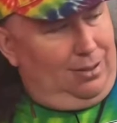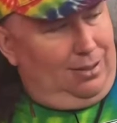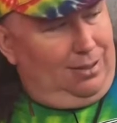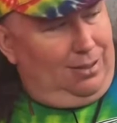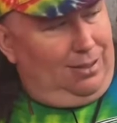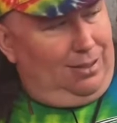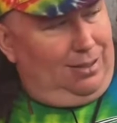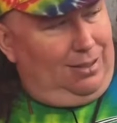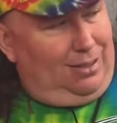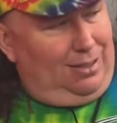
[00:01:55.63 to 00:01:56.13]

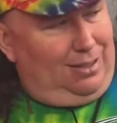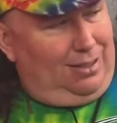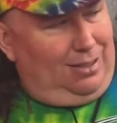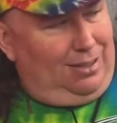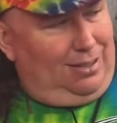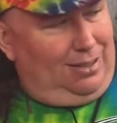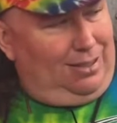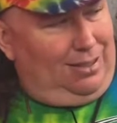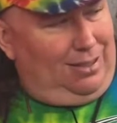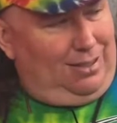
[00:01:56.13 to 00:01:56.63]

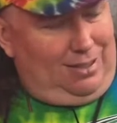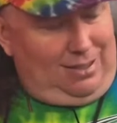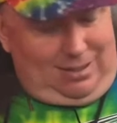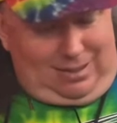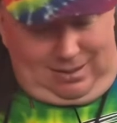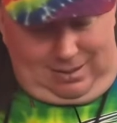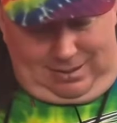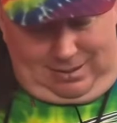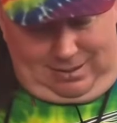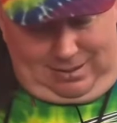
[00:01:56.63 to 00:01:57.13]

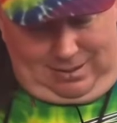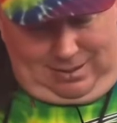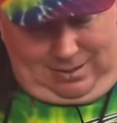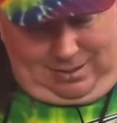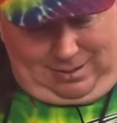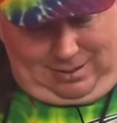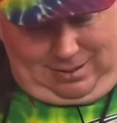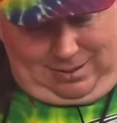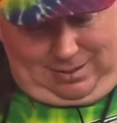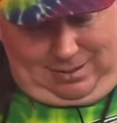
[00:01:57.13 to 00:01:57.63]

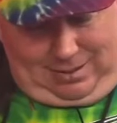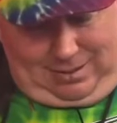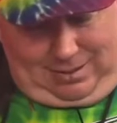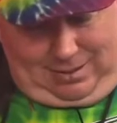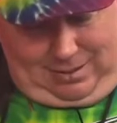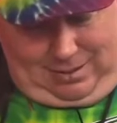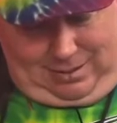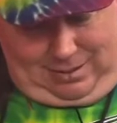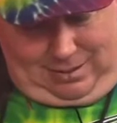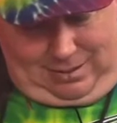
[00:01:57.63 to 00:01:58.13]

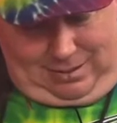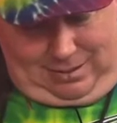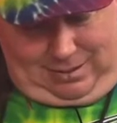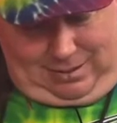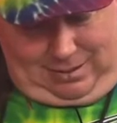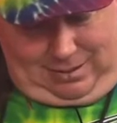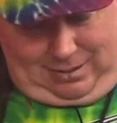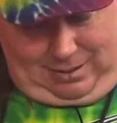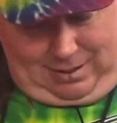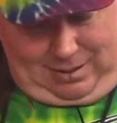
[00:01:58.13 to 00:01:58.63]

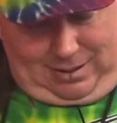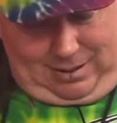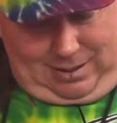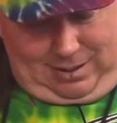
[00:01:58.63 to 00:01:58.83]
The person shown says nothing.